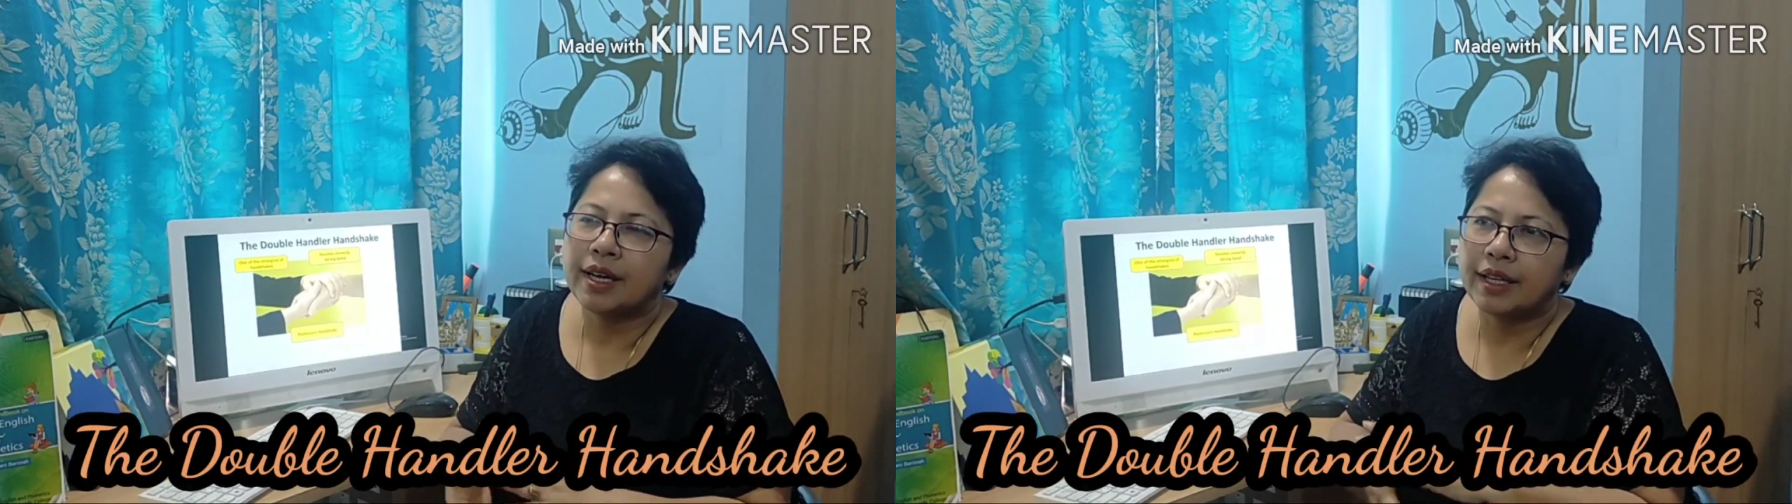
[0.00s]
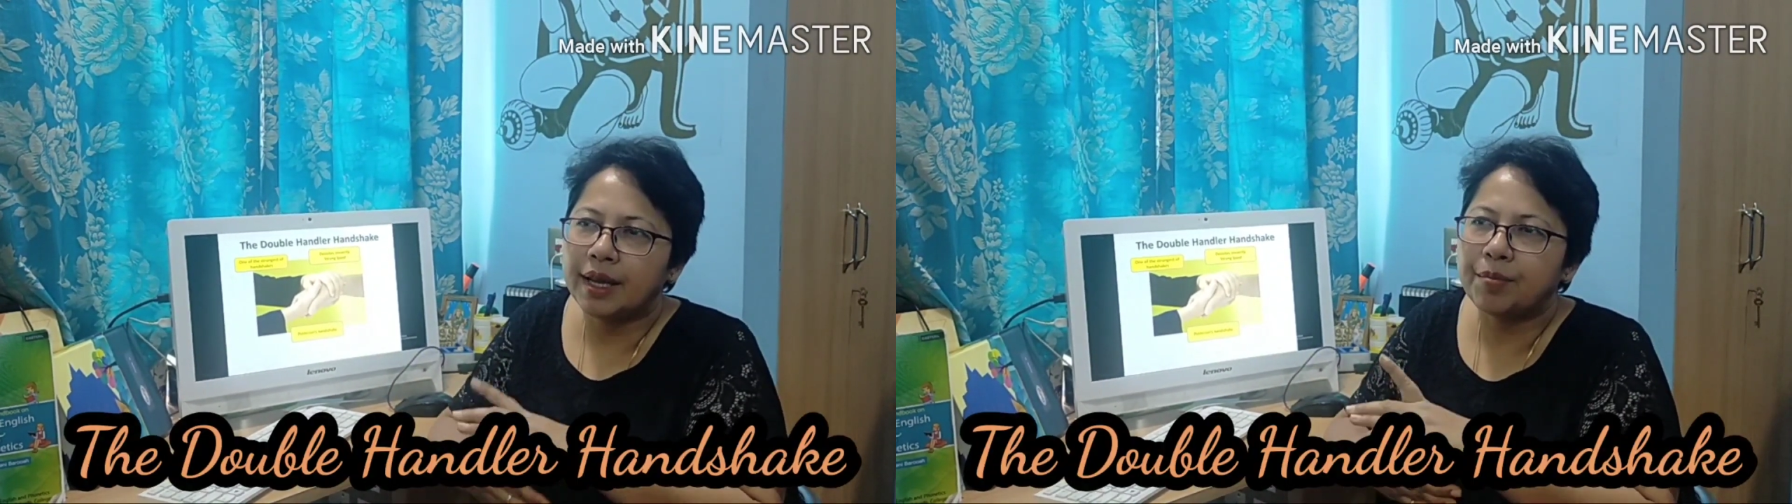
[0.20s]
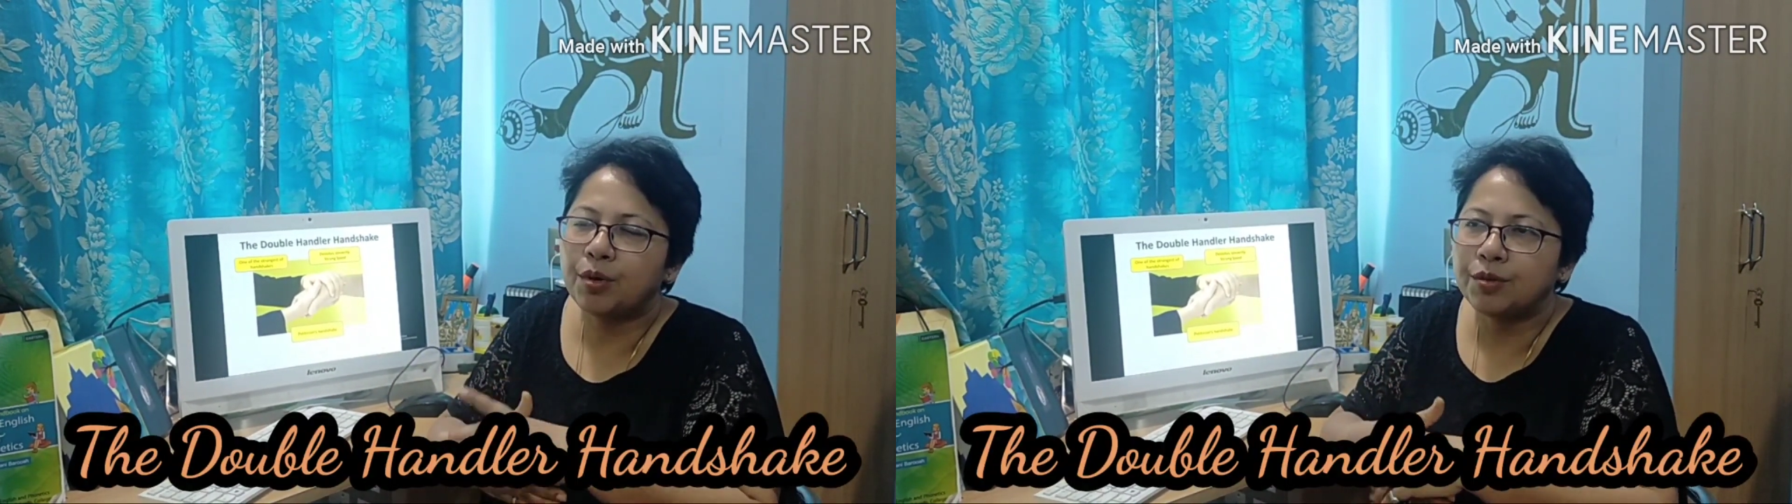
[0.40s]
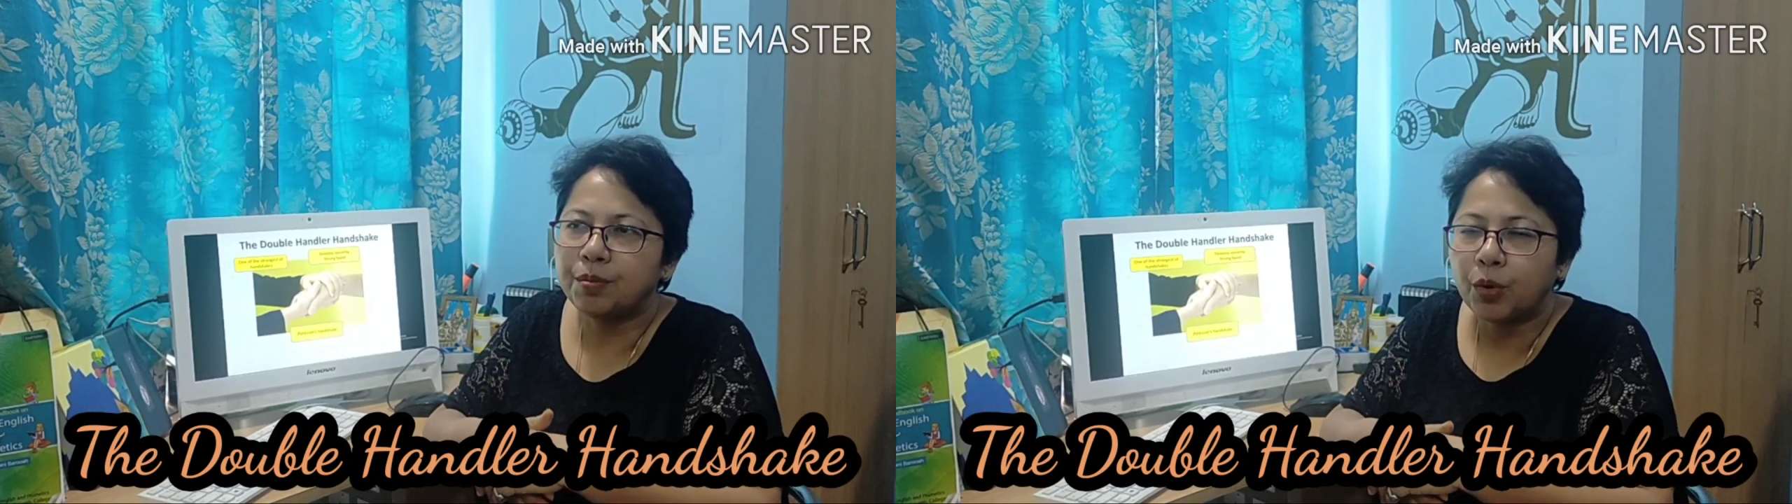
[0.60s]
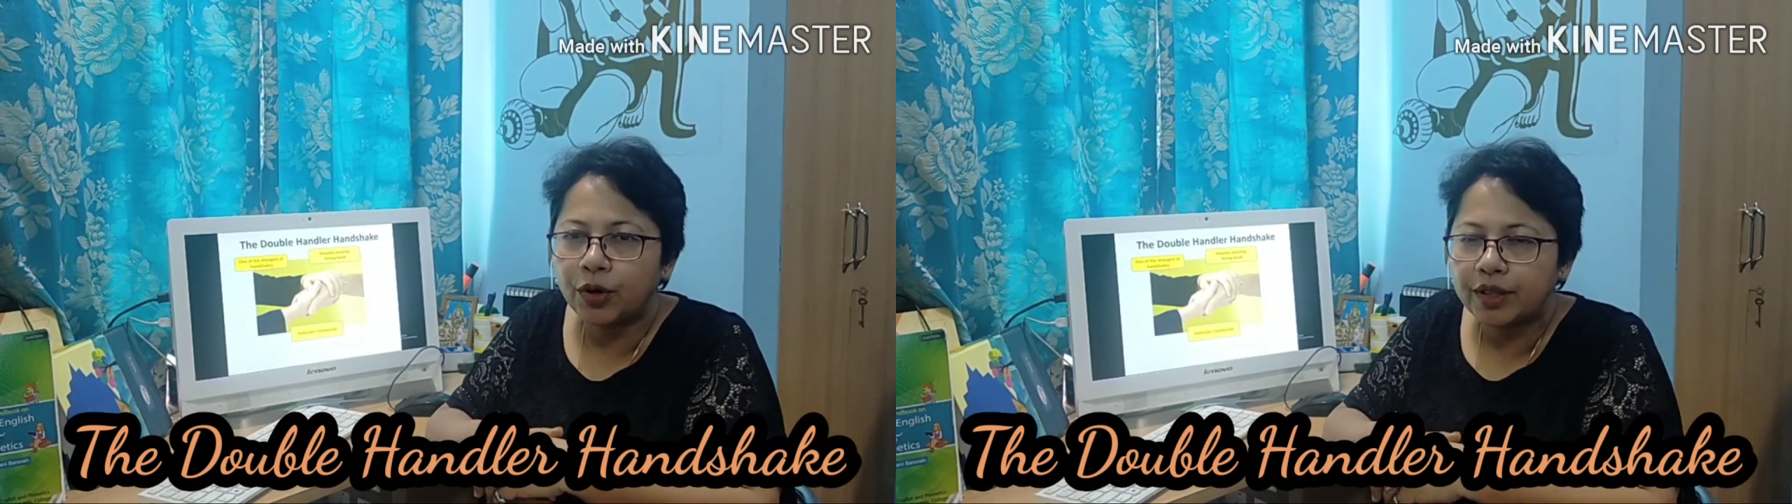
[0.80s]
they put
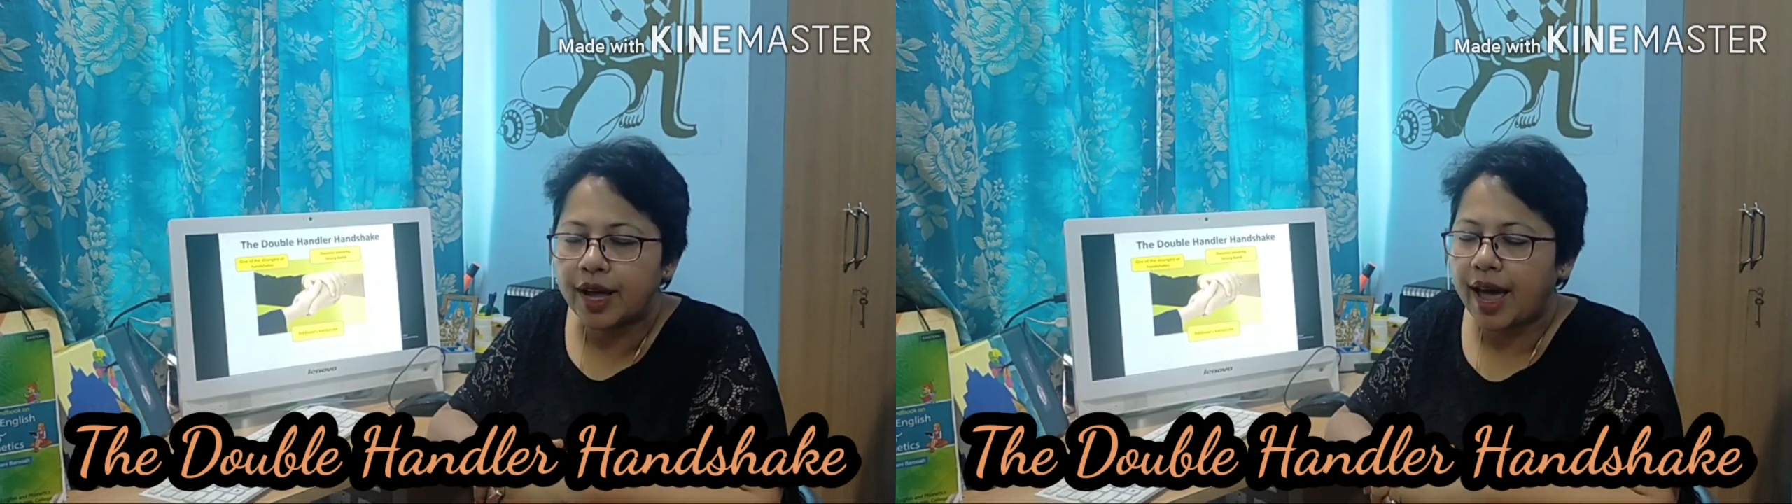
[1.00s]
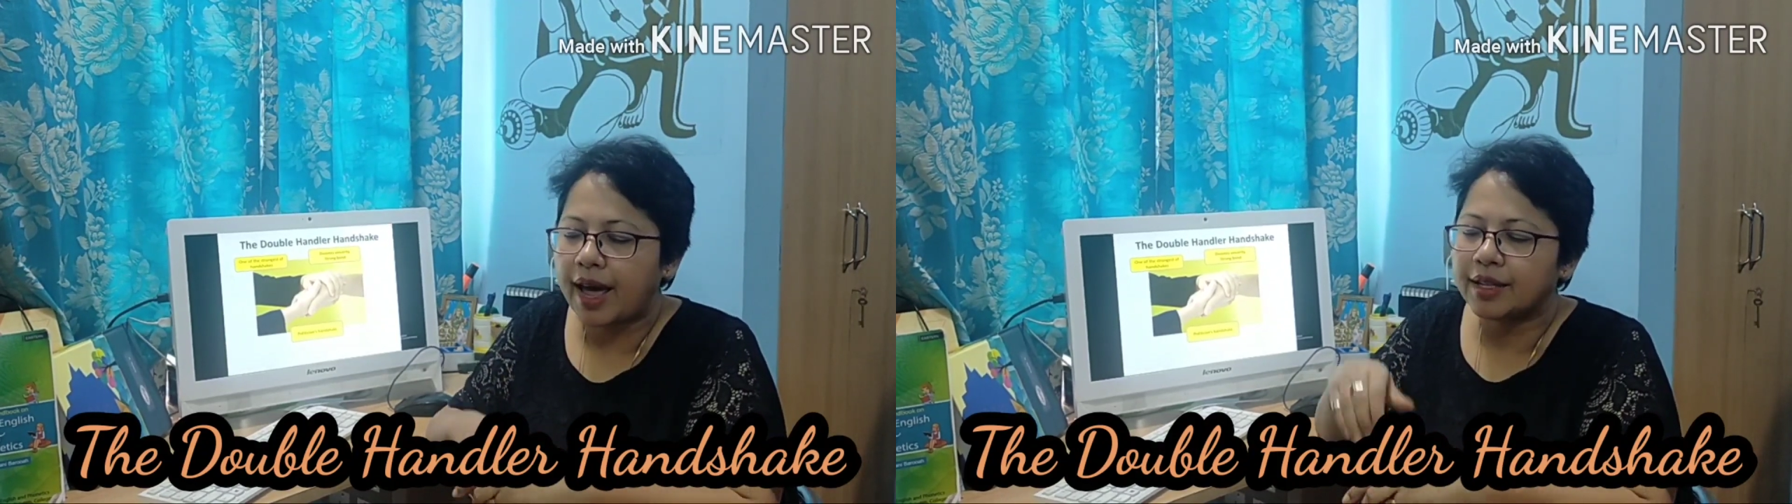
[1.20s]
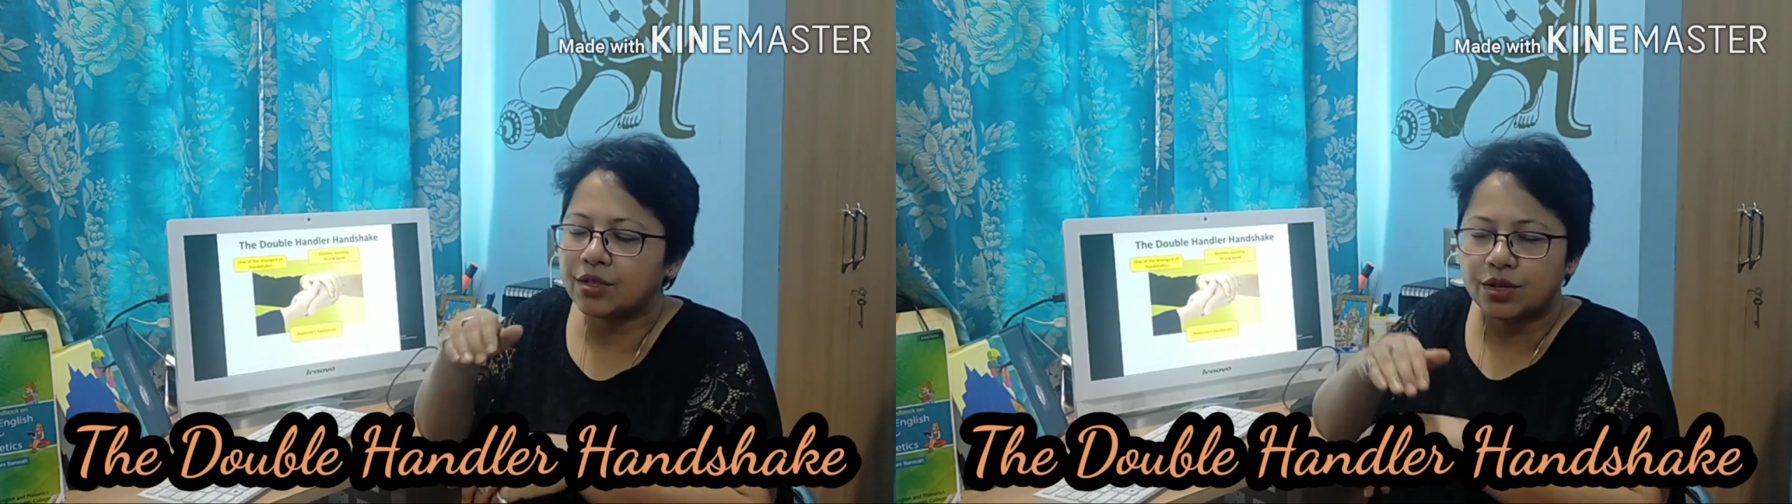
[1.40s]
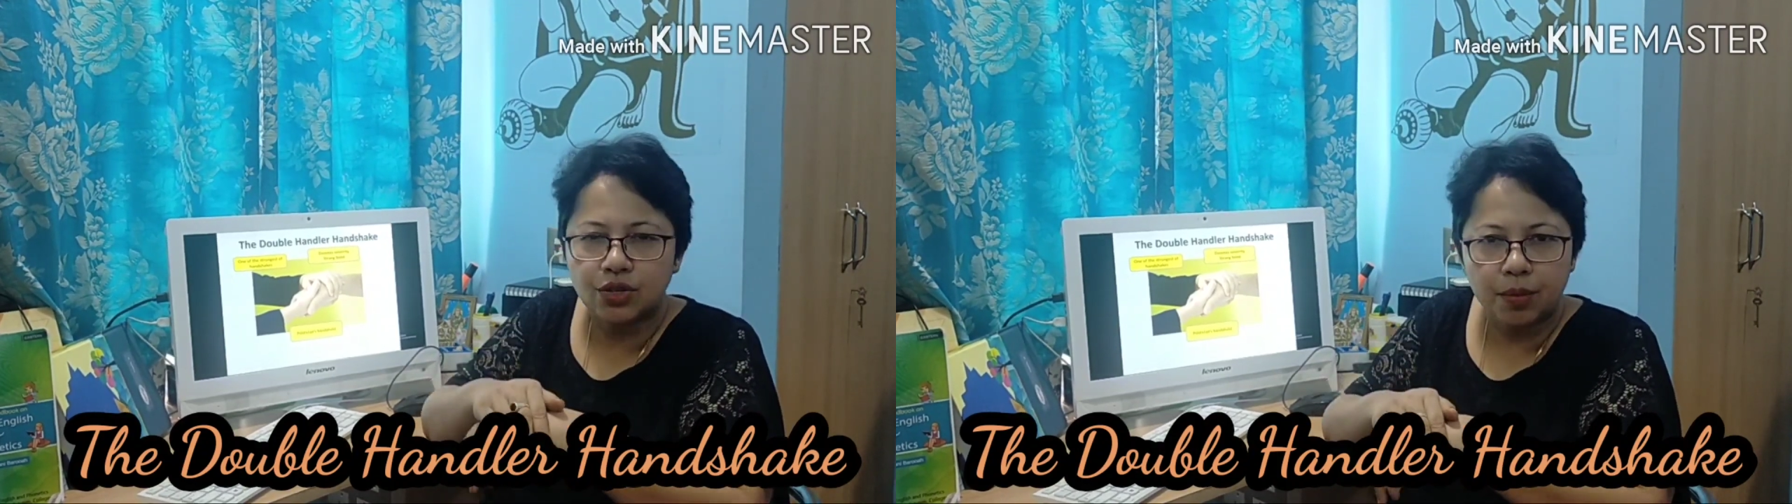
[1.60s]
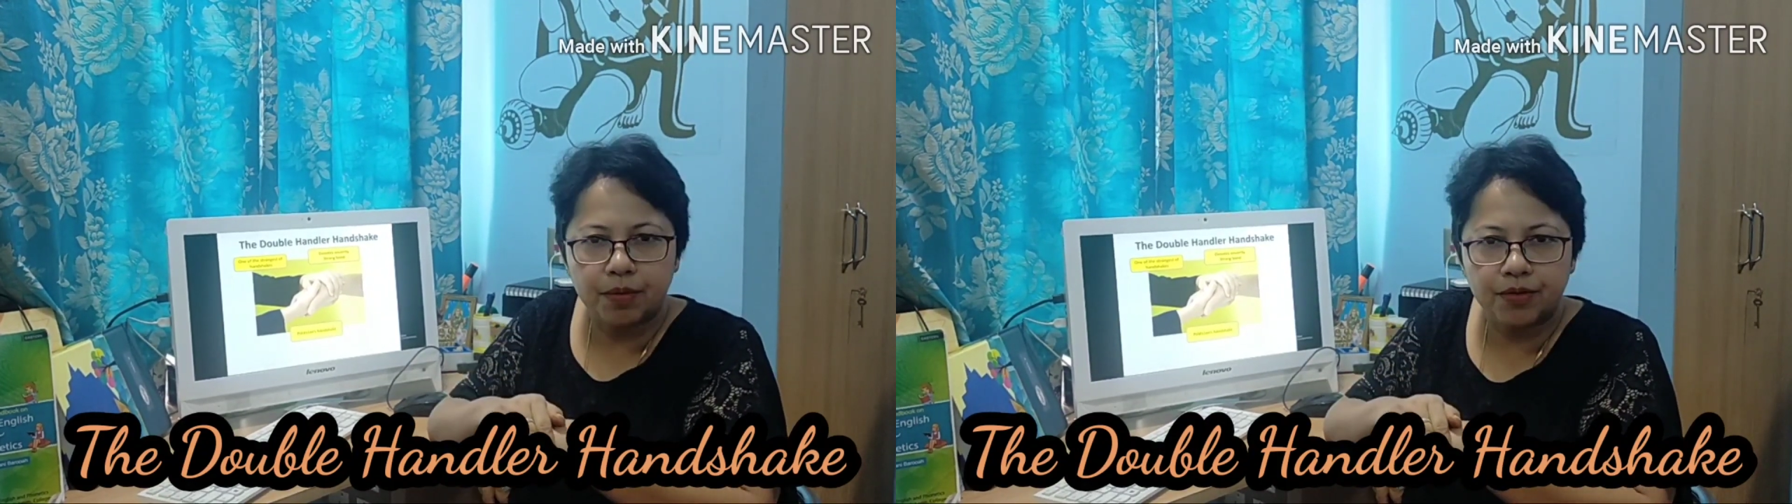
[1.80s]
both the hands on top of